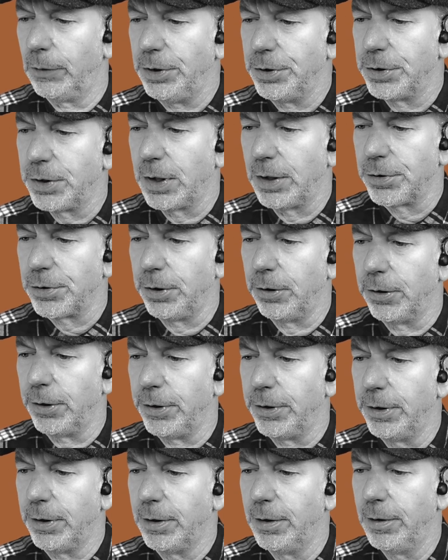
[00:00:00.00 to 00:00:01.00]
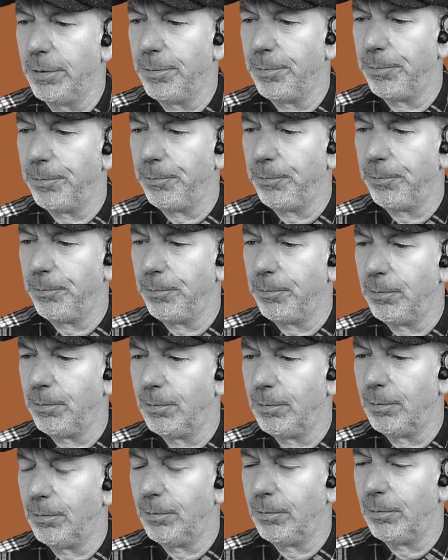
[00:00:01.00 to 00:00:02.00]
At least that's the idea.
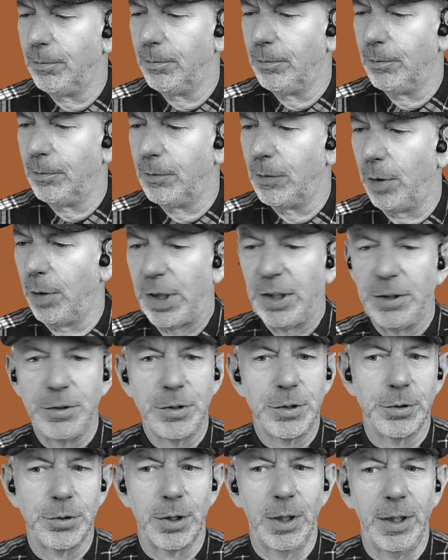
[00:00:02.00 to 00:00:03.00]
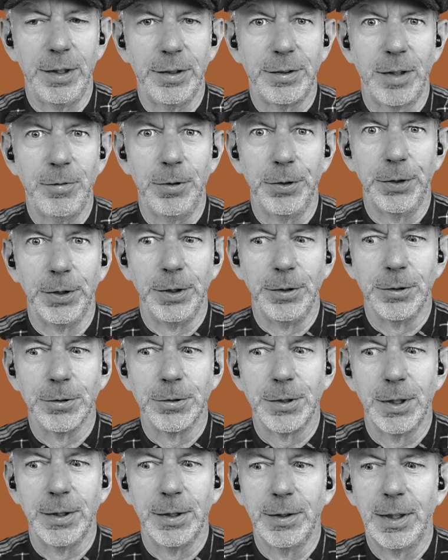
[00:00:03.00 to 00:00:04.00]
I managed to select everything
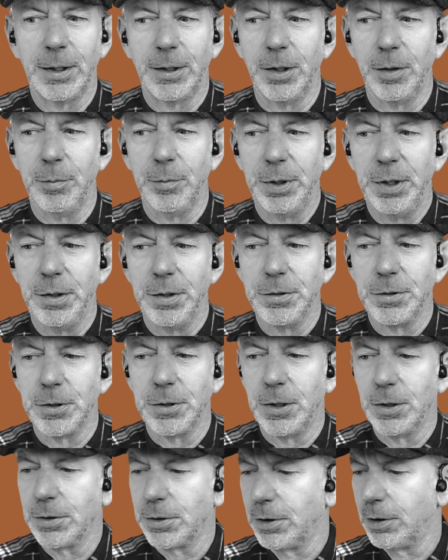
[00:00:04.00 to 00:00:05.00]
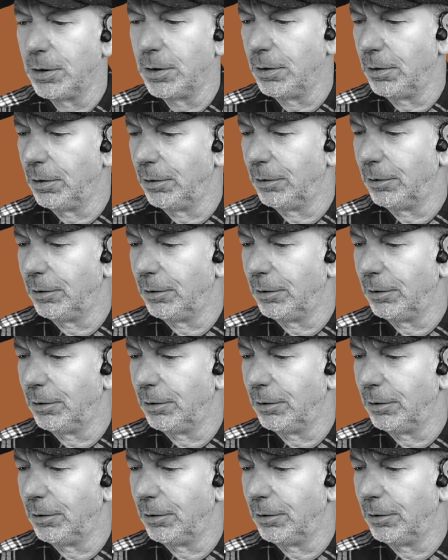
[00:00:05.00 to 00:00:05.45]
just then. That could have been a disaster.